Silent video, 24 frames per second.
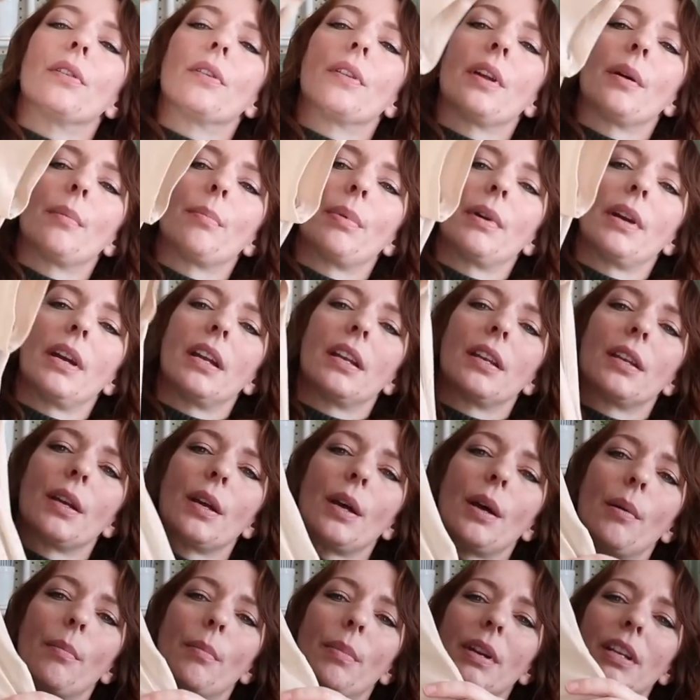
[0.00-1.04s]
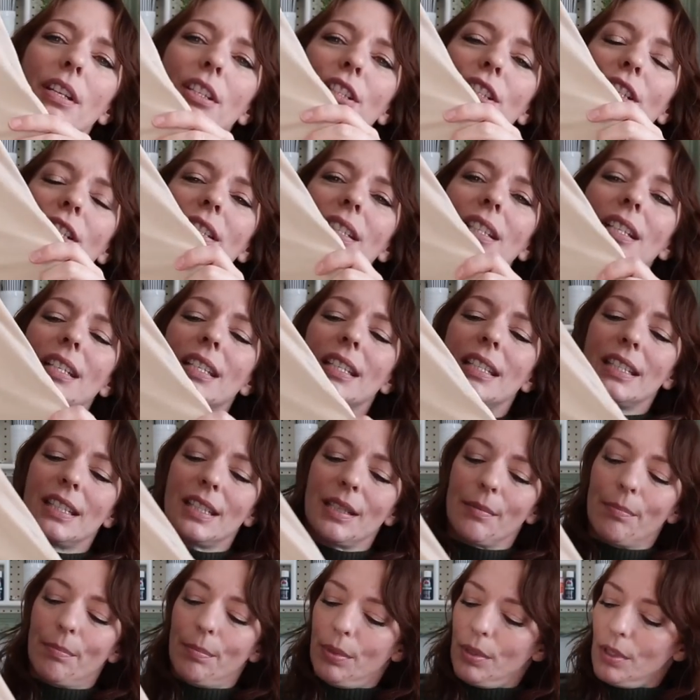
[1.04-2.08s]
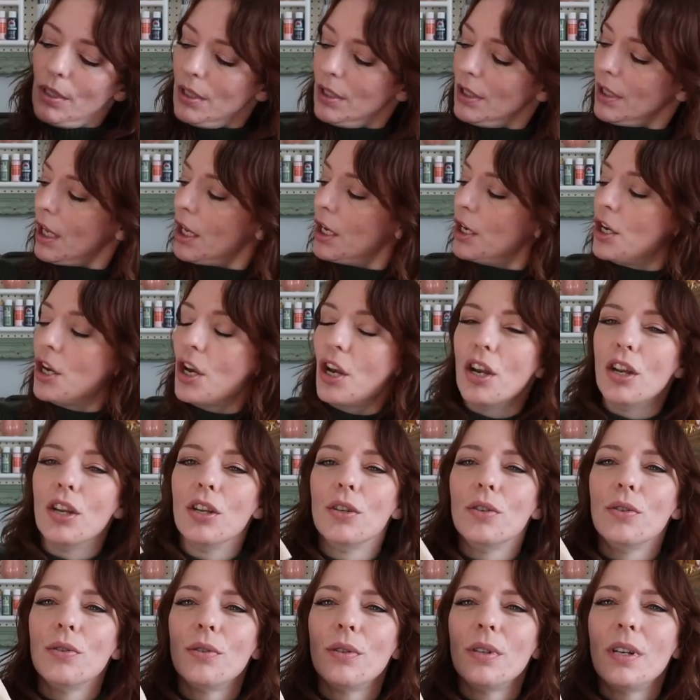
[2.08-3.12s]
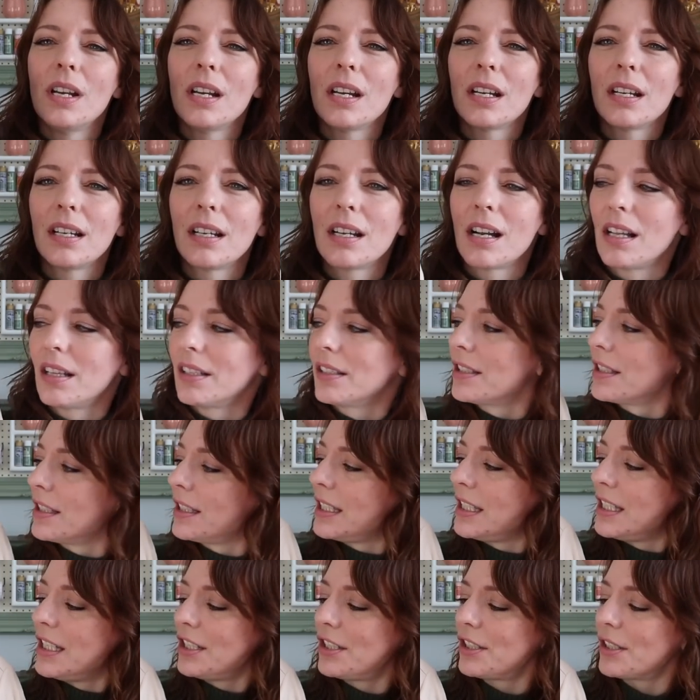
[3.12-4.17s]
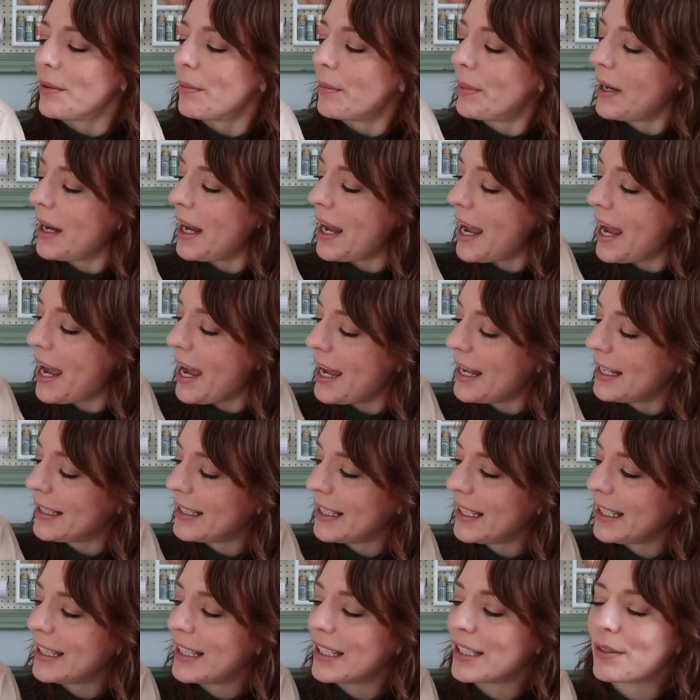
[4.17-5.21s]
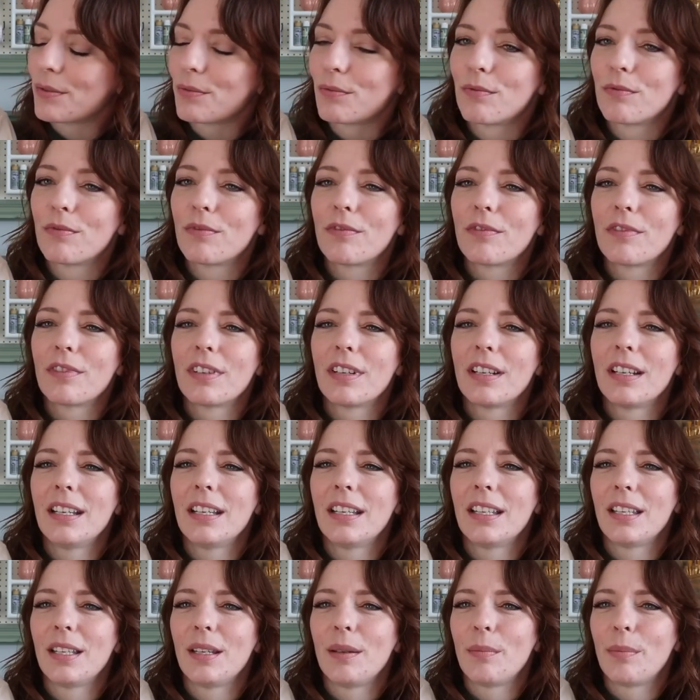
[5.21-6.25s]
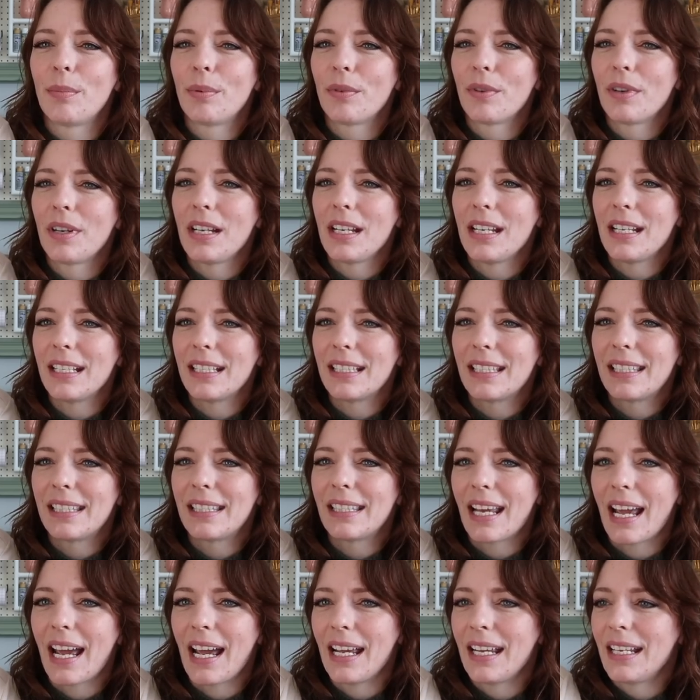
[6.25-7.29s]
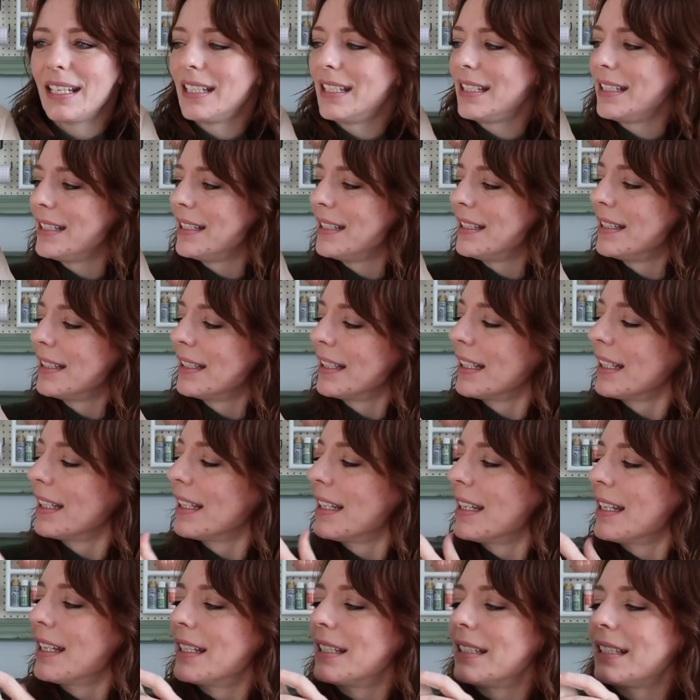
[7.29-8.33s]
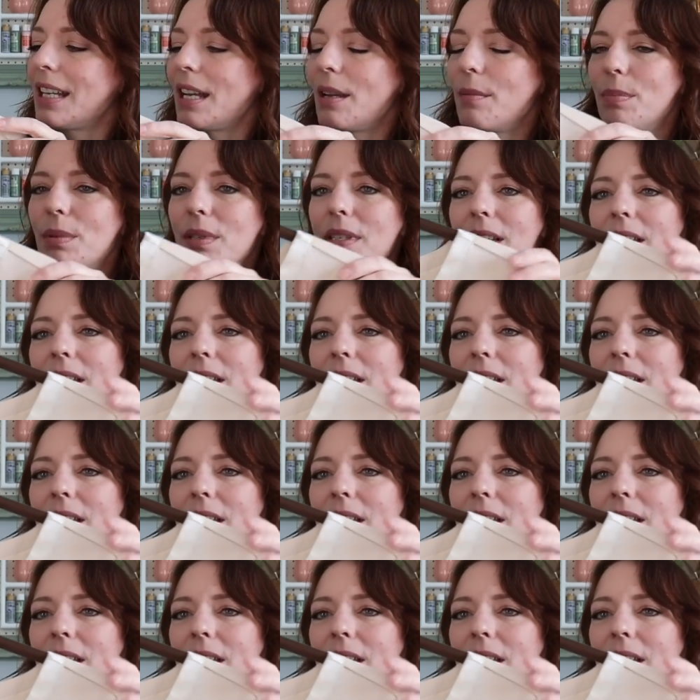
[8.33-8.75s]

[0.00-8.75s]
know that brand, but it's just this simple nude colored t-shirt, but it has like this really pretty satin type